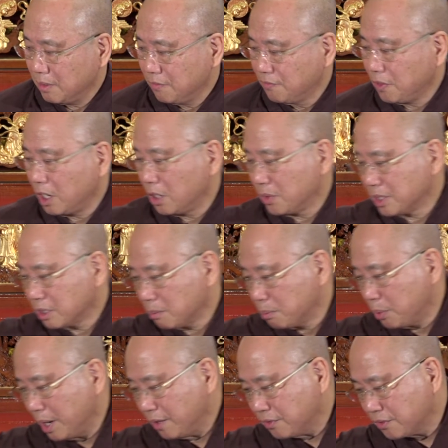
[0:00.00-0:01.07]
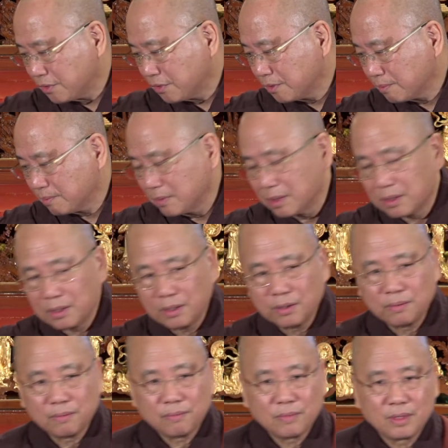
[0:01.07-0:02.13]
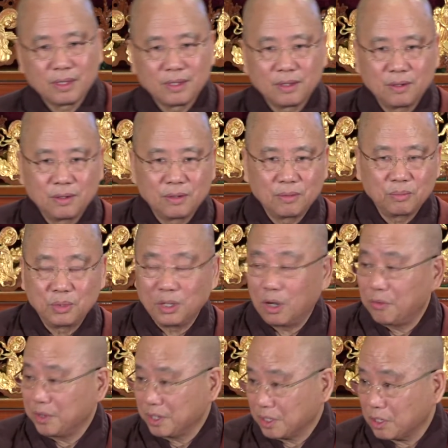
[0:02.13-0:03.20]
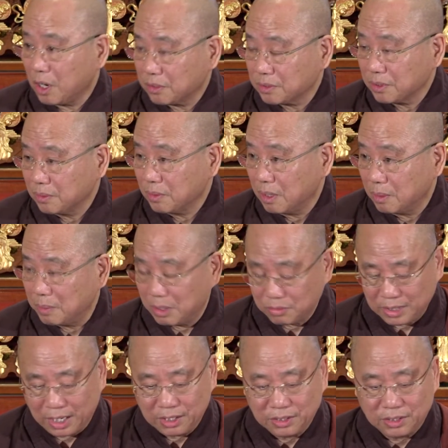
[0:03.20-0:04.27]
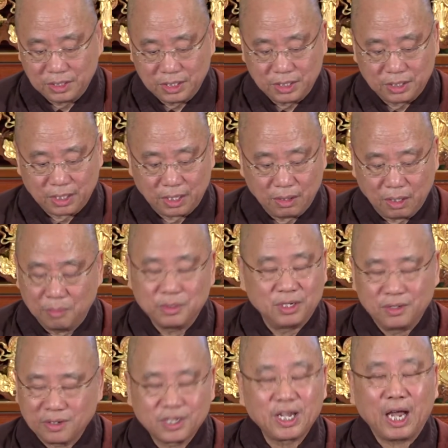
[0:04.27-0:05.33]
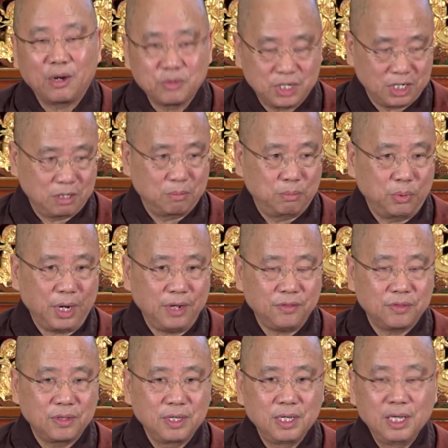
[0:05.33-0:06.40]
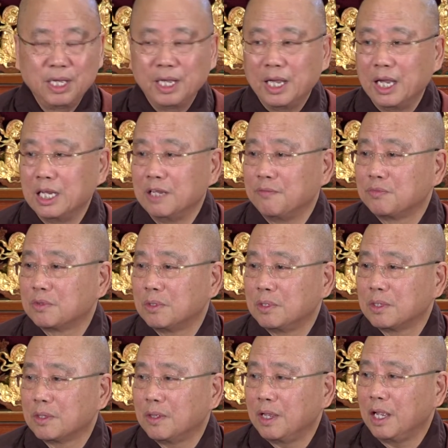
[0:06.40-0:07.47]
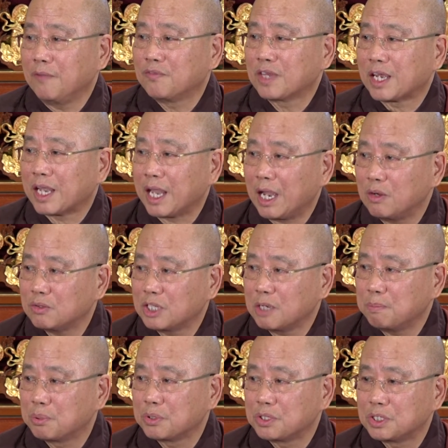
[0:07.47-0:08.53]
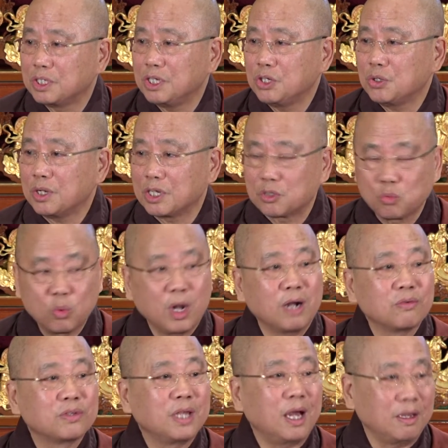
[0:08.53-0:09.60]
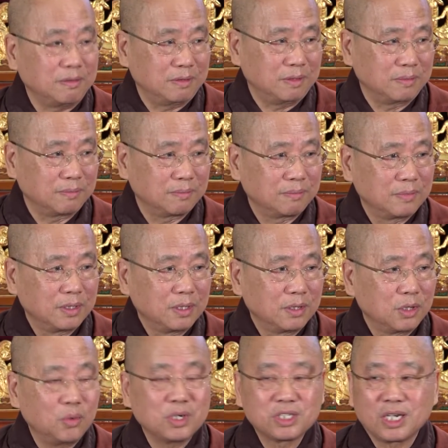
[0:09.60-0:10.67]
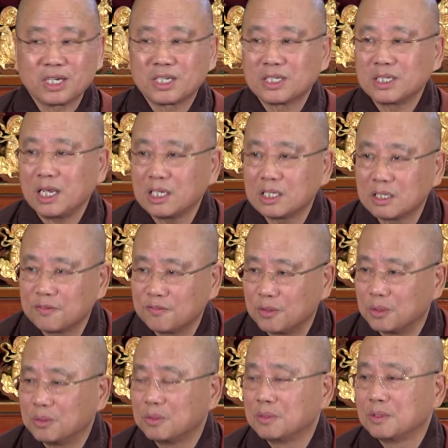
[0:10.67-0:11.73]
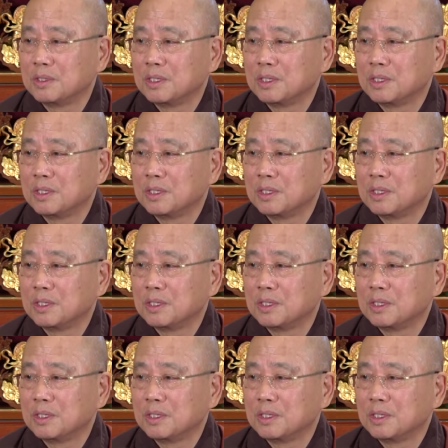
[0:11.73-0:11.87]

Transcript: Following the breath, we already talked about that in detail. I mean, counting the breath. And if the counting procedure is well done, you are successful